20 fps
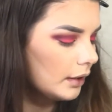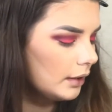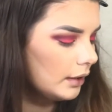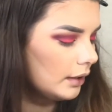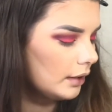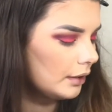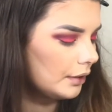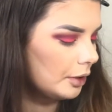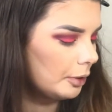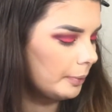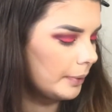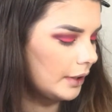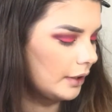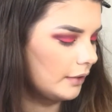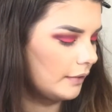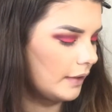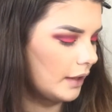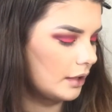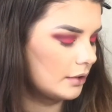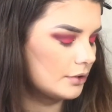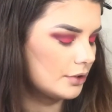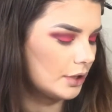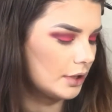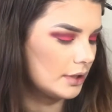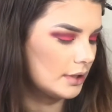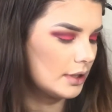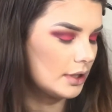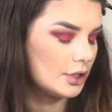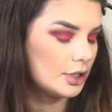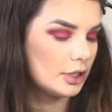Get a little bit of that
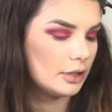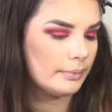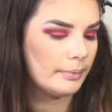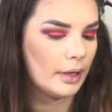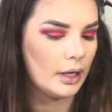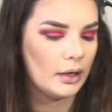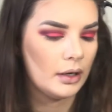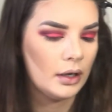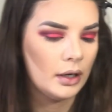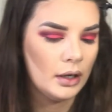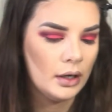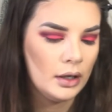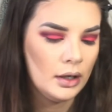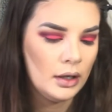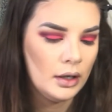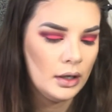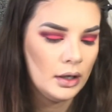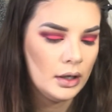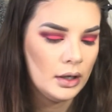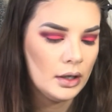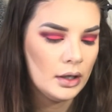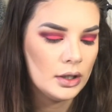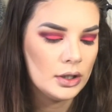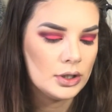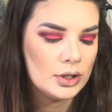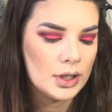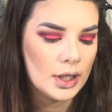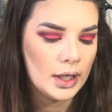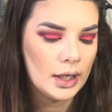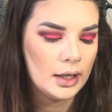transition
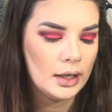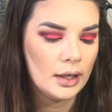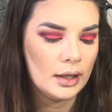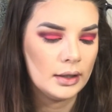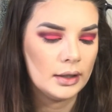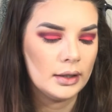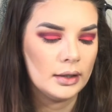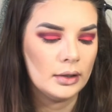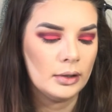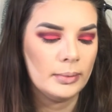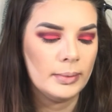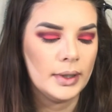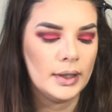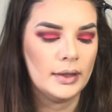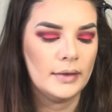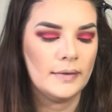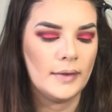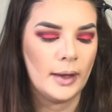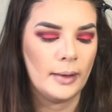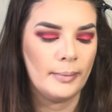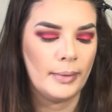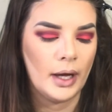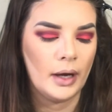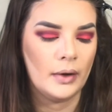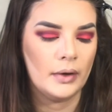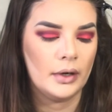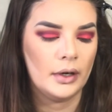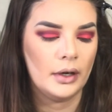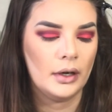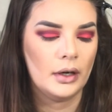shade, a little bit of that
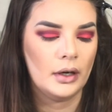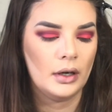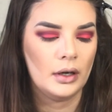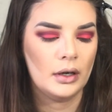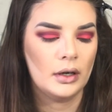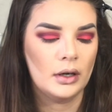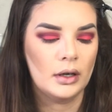powder.